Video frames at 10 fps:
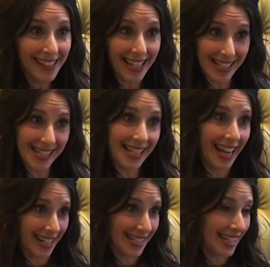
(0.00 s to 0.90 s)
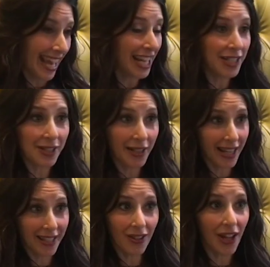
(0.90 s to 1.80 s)
Yes, snacks
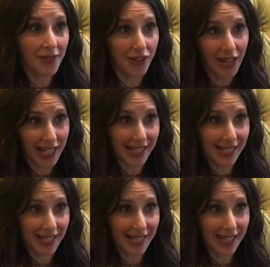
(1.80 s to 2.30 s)
and a lot of drinks.